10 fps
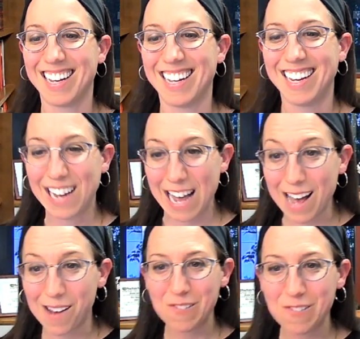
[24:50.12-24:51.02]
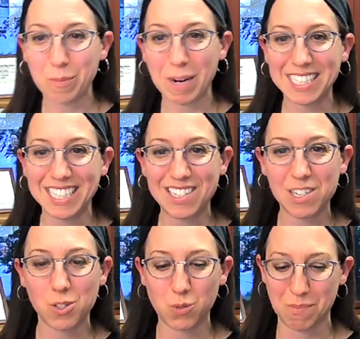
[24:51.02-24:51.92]
Now, for my
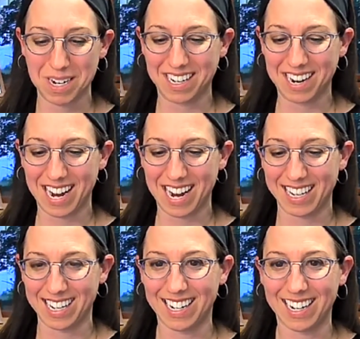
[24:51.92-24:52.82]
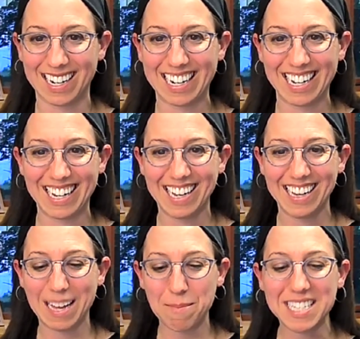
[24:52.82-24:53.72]
teachers with me tonight,
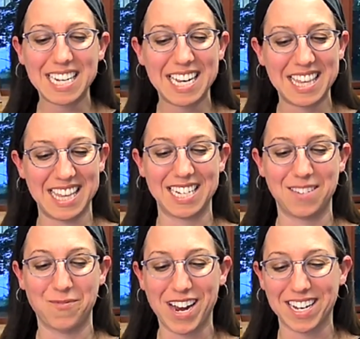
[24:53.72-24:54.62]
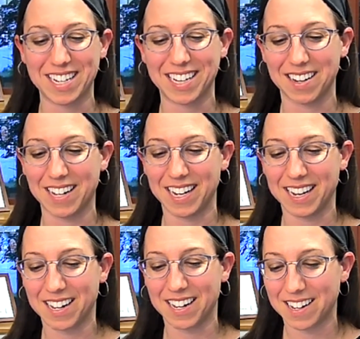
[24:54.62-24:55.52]
let me say this very clearly.
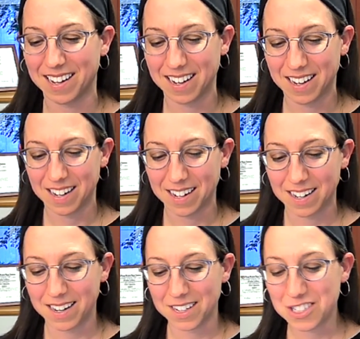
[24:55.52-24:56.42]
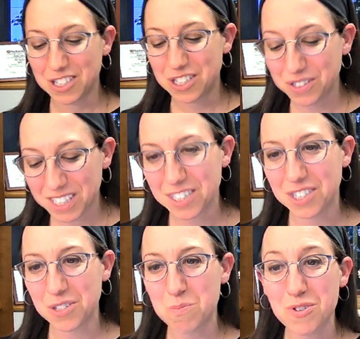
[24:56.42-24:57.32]
Students
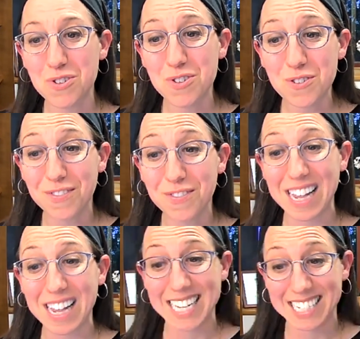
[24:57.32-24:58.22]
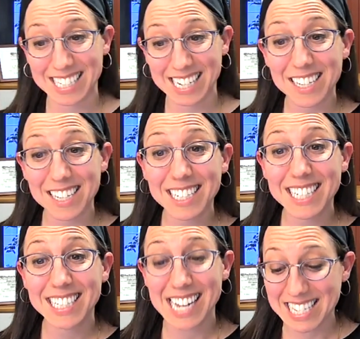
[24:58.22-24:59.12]
who move class discussion,
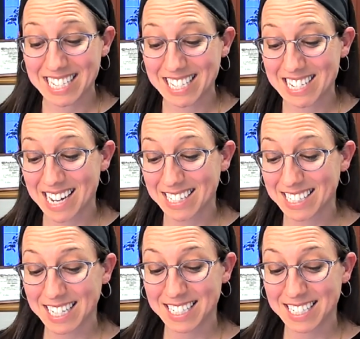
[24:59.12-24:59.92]
text discussion into the